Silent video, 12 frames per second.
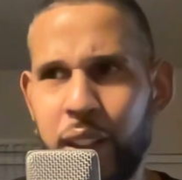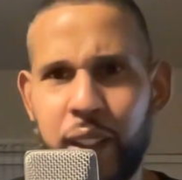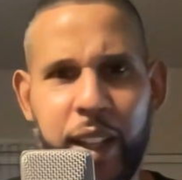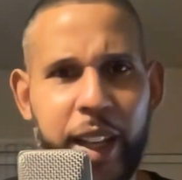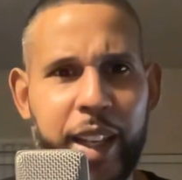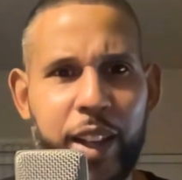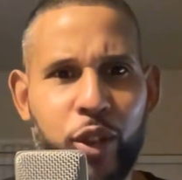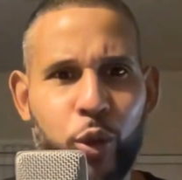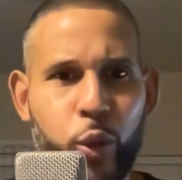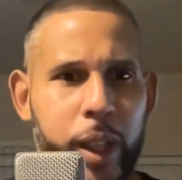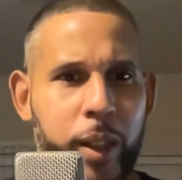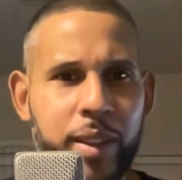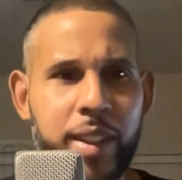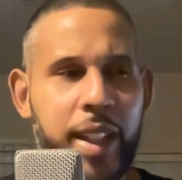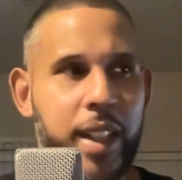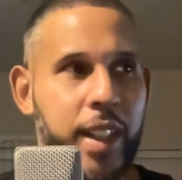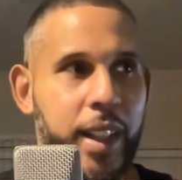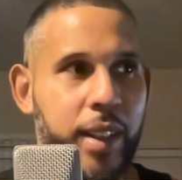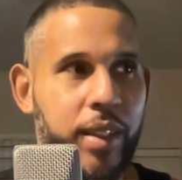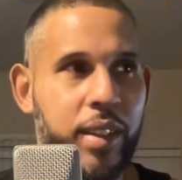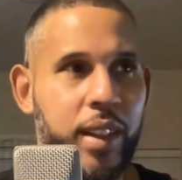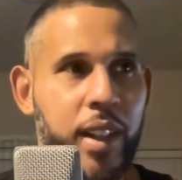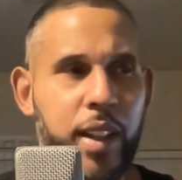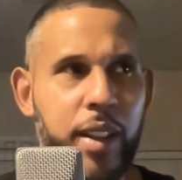it gets real tedious.
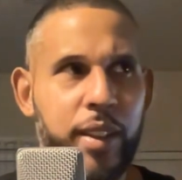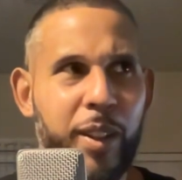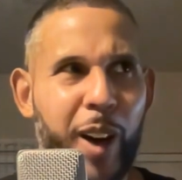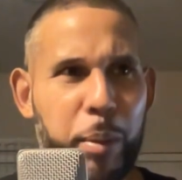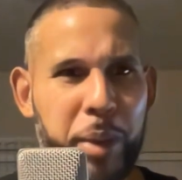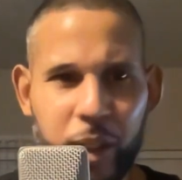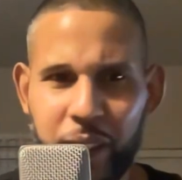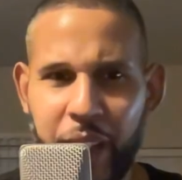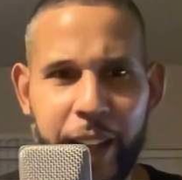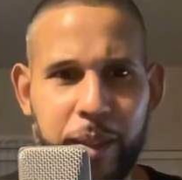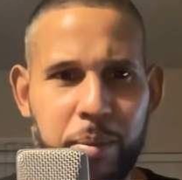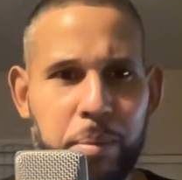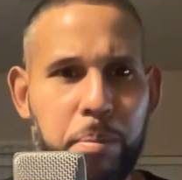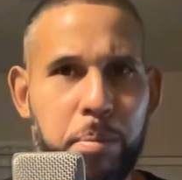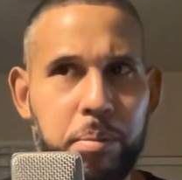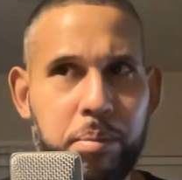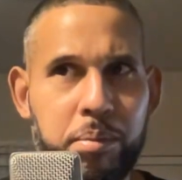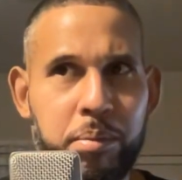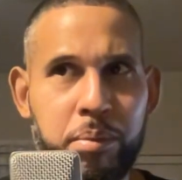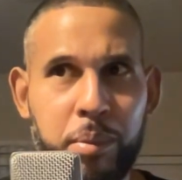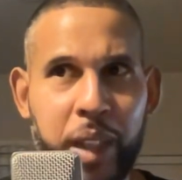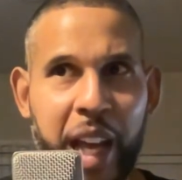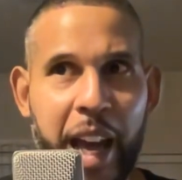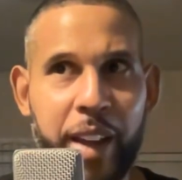So I built
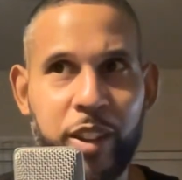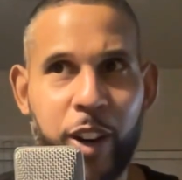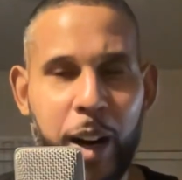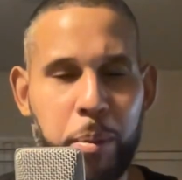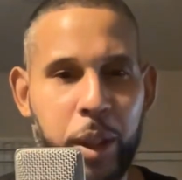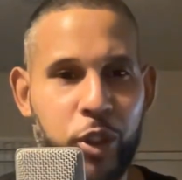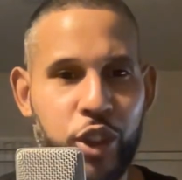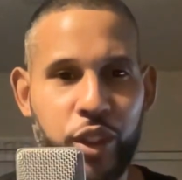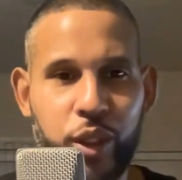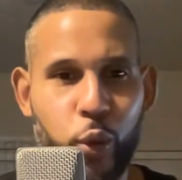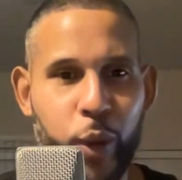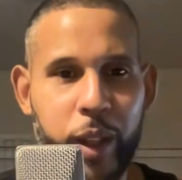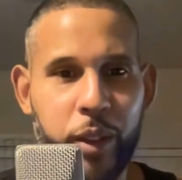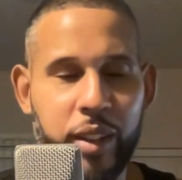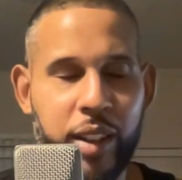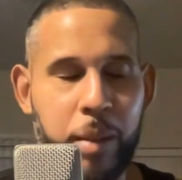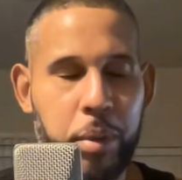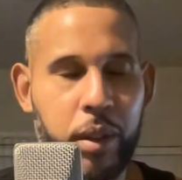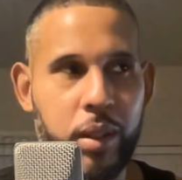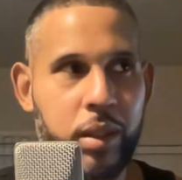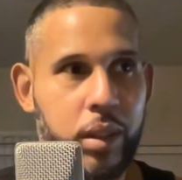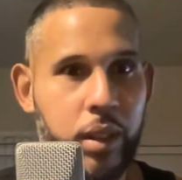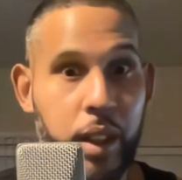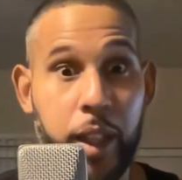last year I built just a real simple,
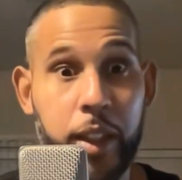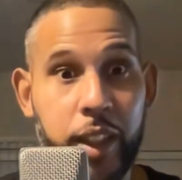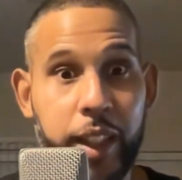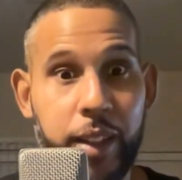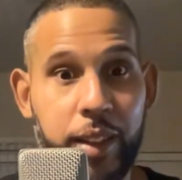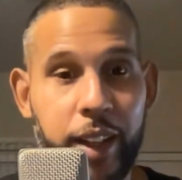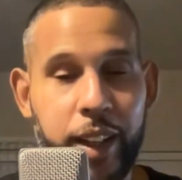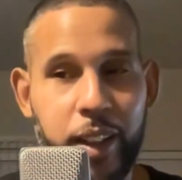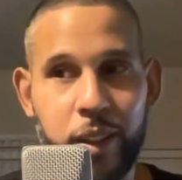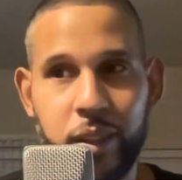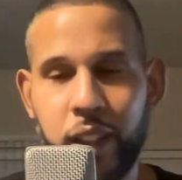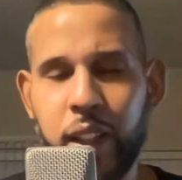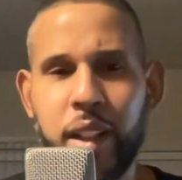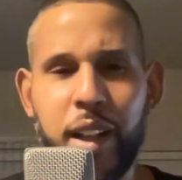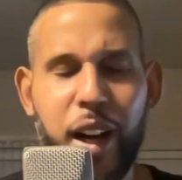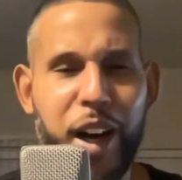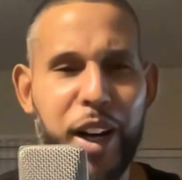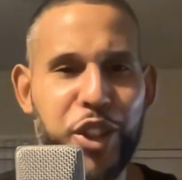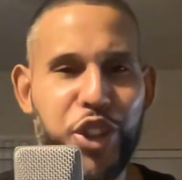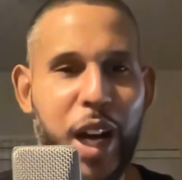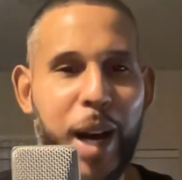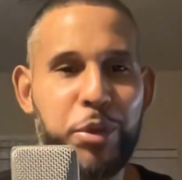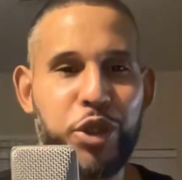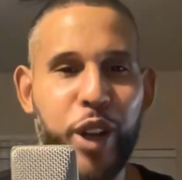ugly as hell
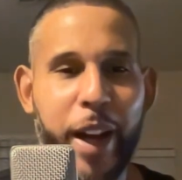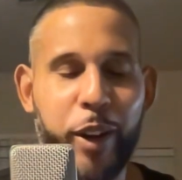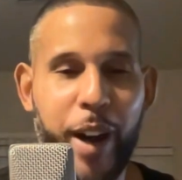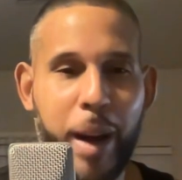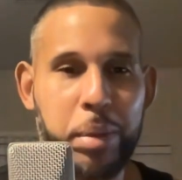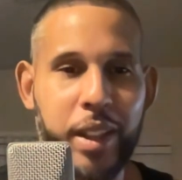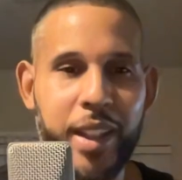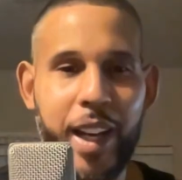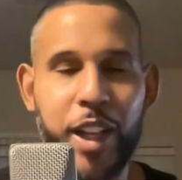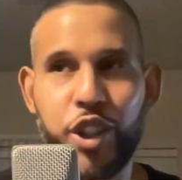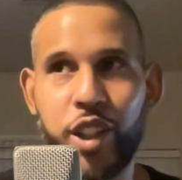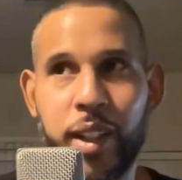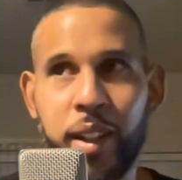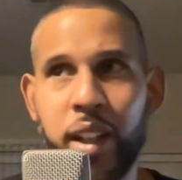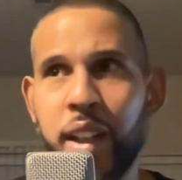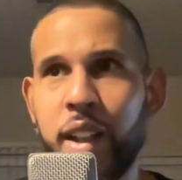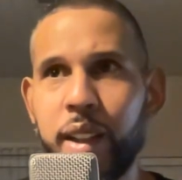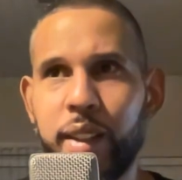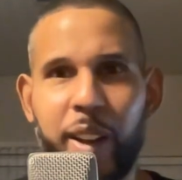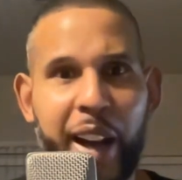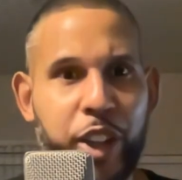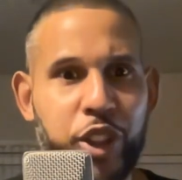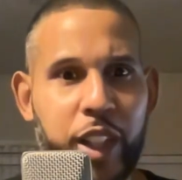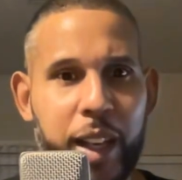job tracker application. So I
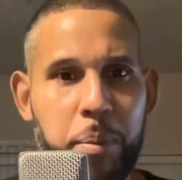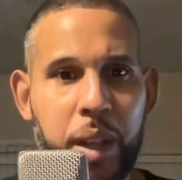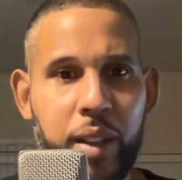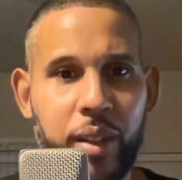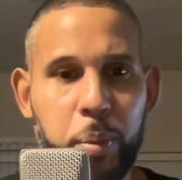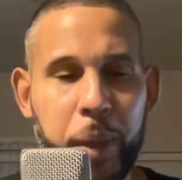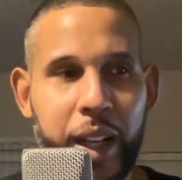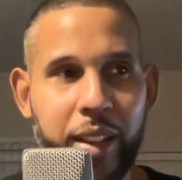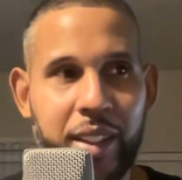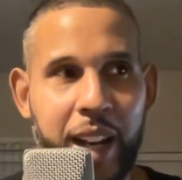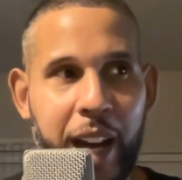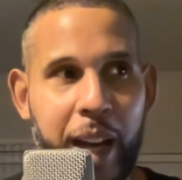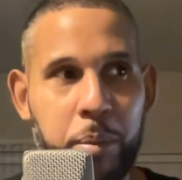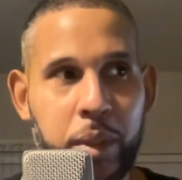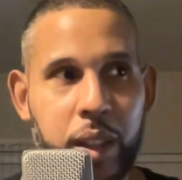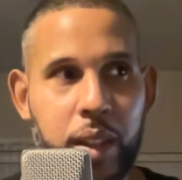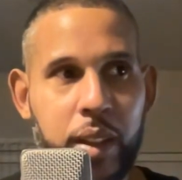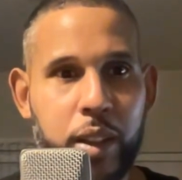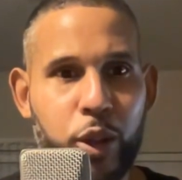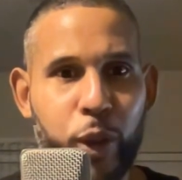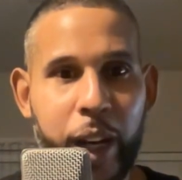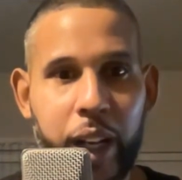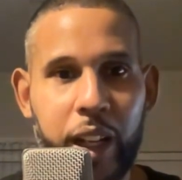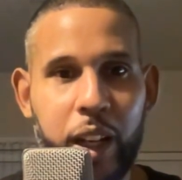actually had been spending time
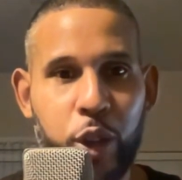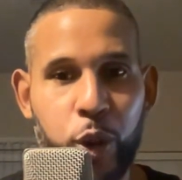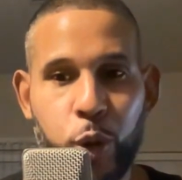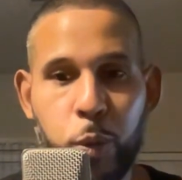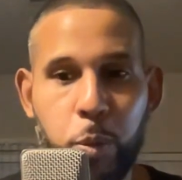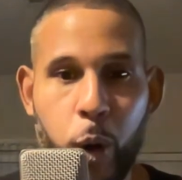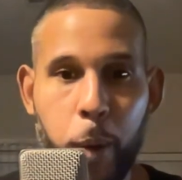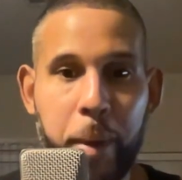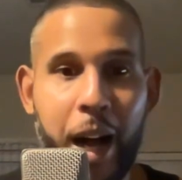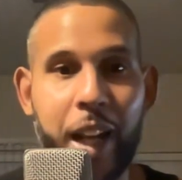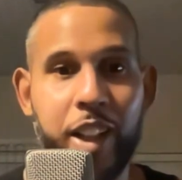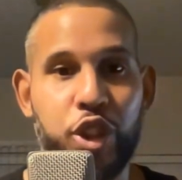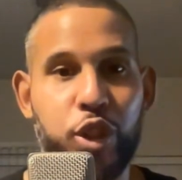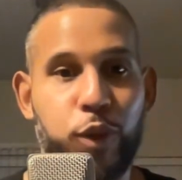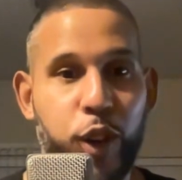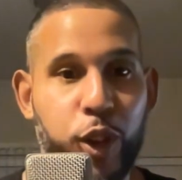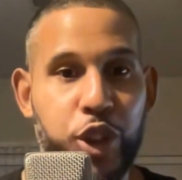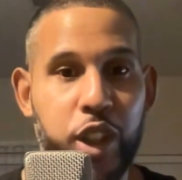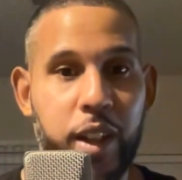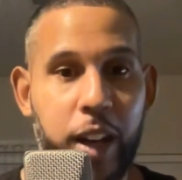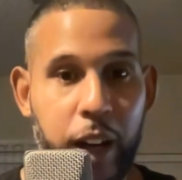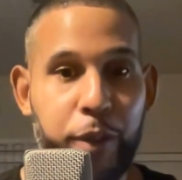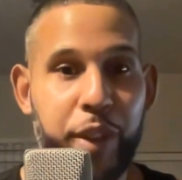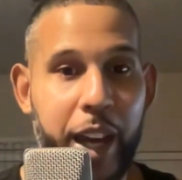creating a new, more polished version
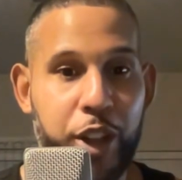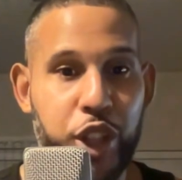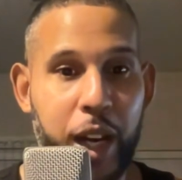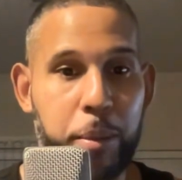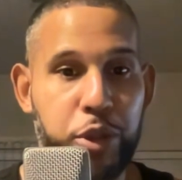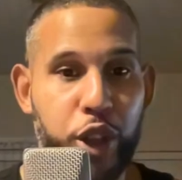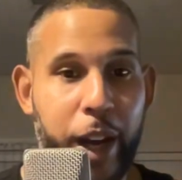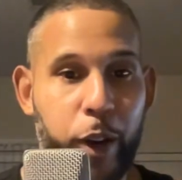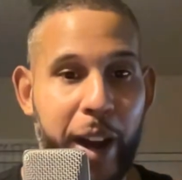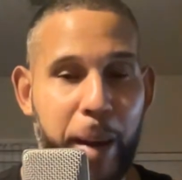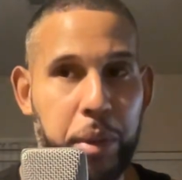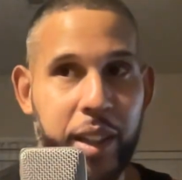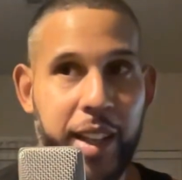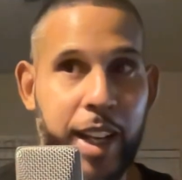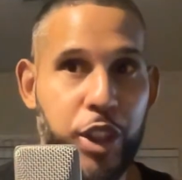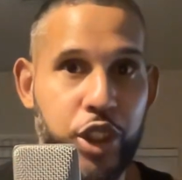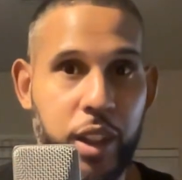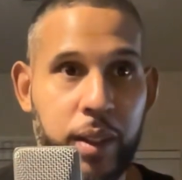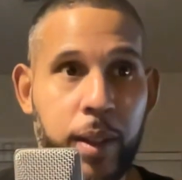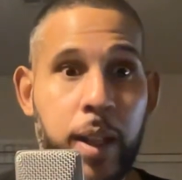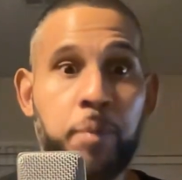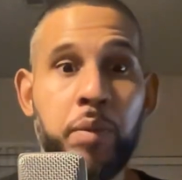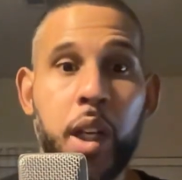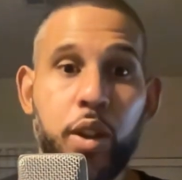of that job tracker application.
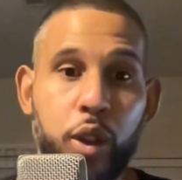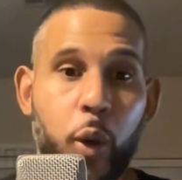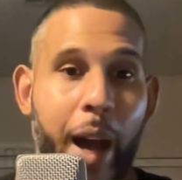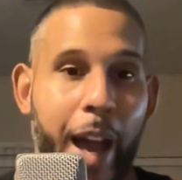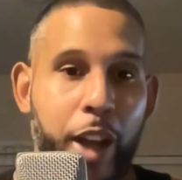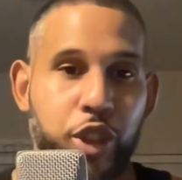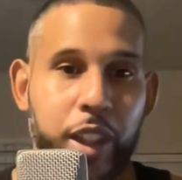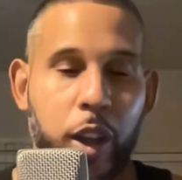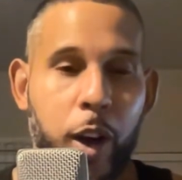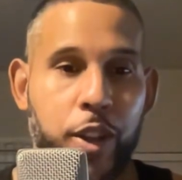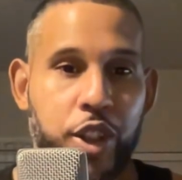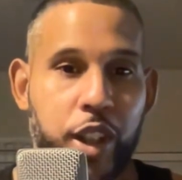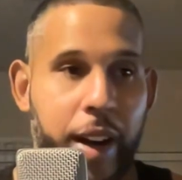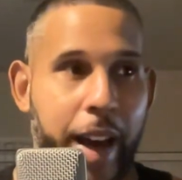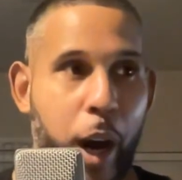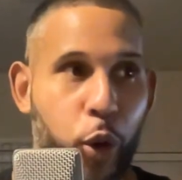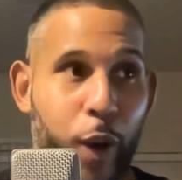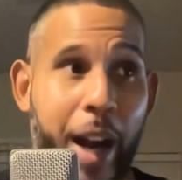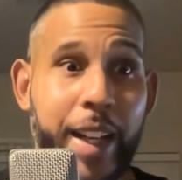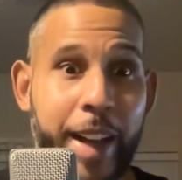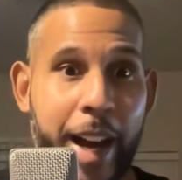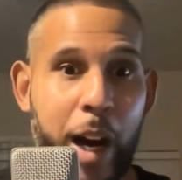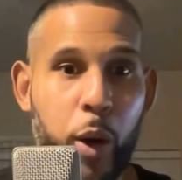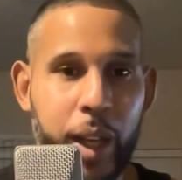So I actually launched it now. Right
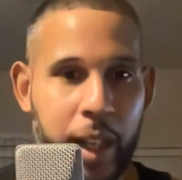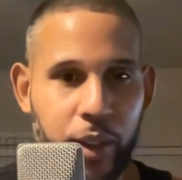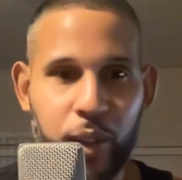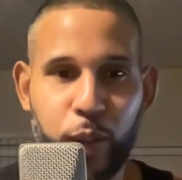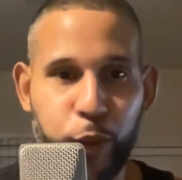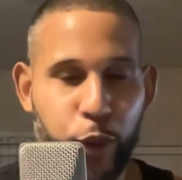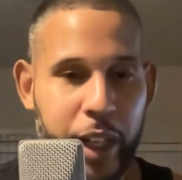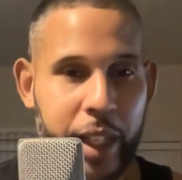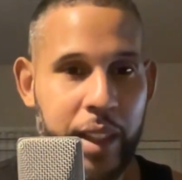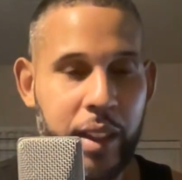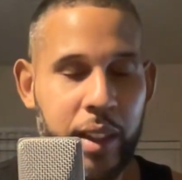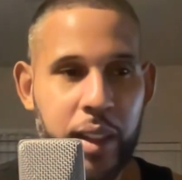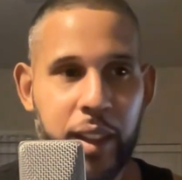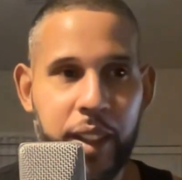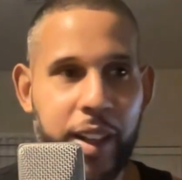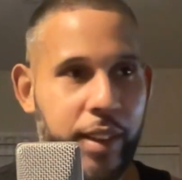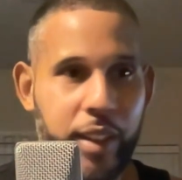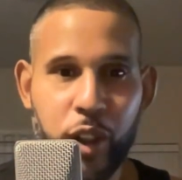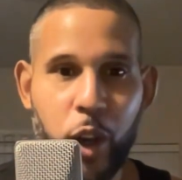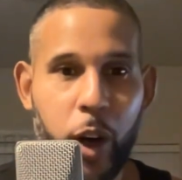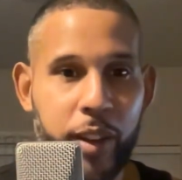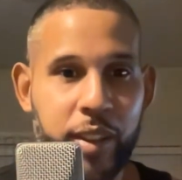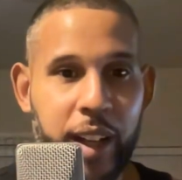now it is free. It doesn't cost